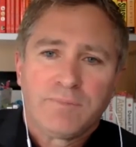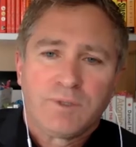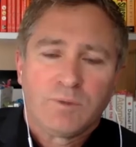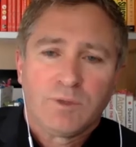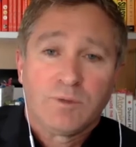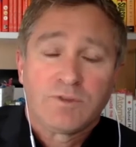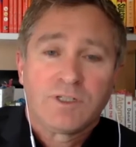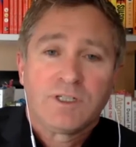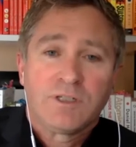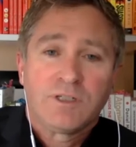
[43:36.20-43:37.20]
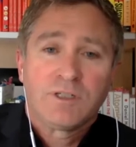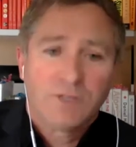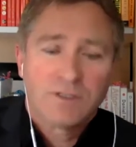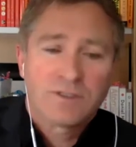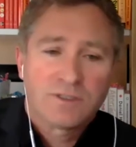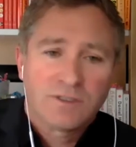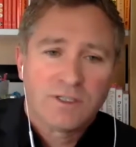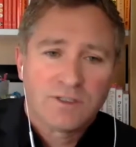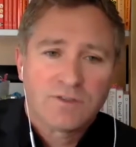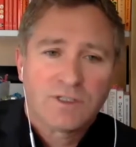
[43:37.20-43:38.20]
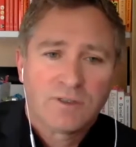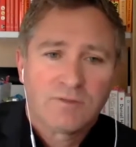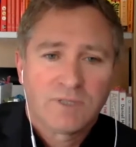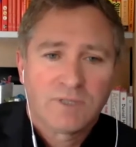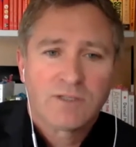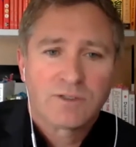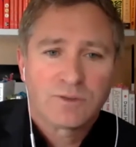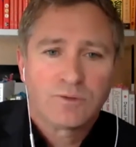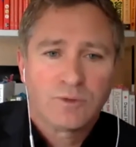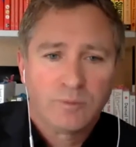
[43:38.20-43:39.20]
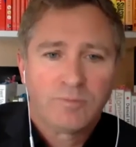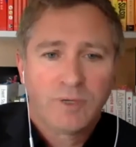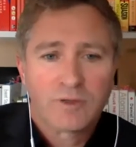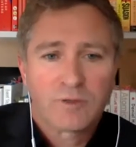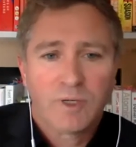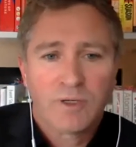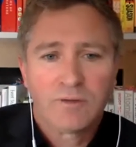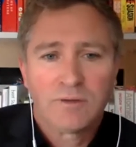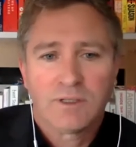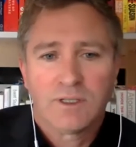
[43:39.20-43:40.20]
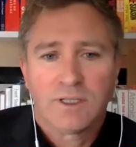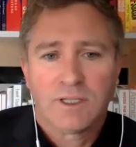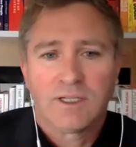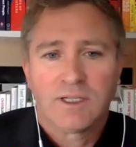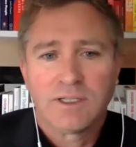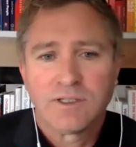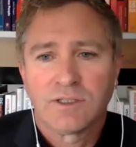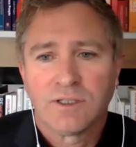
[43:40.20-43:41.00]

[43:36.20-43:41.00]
we would have seen many events, as you said, cancelled or postponed at least.